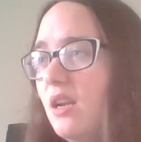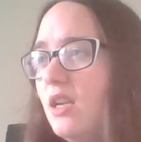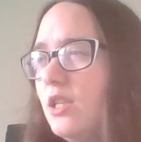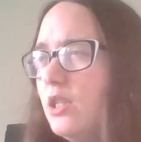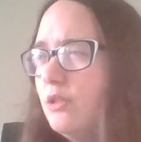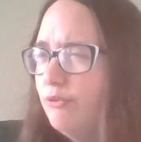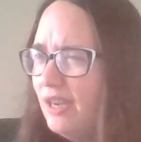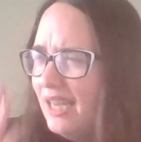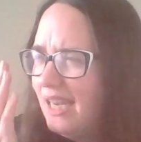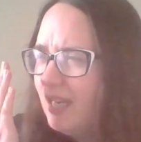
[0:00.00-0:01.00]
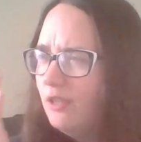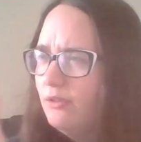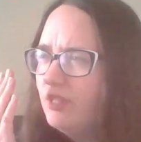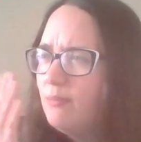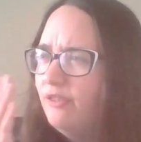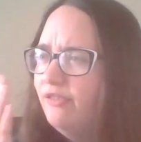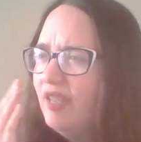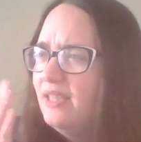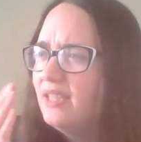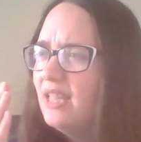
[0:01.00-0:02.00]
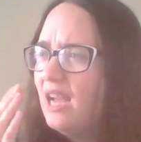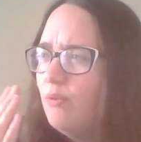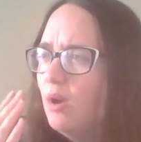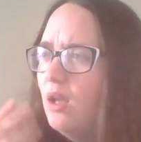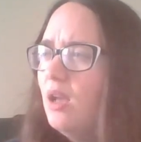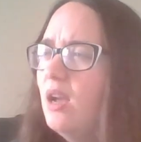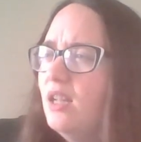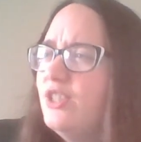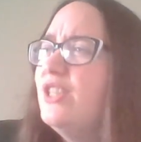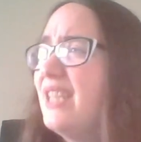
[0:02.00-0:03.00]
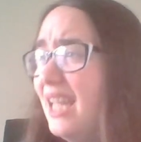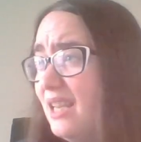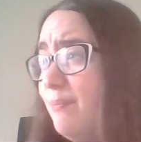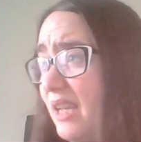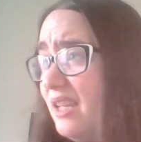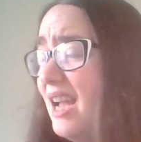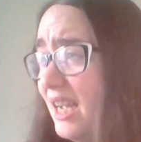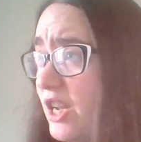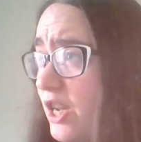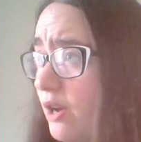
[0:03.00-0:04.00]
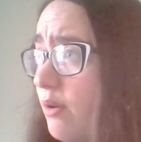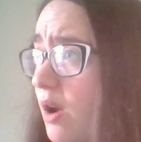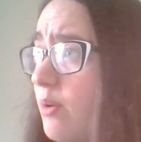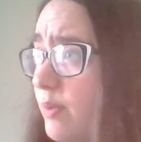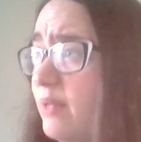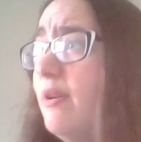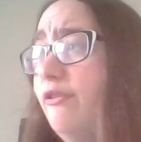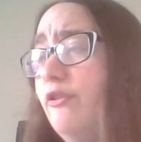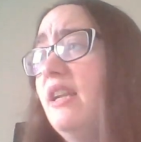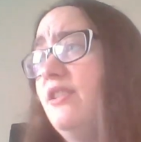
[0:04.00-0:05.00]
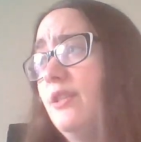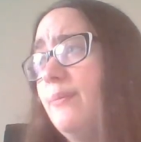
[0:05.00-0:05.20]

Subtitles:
She's really close to my face now, and she's telling me I can go home with my friend.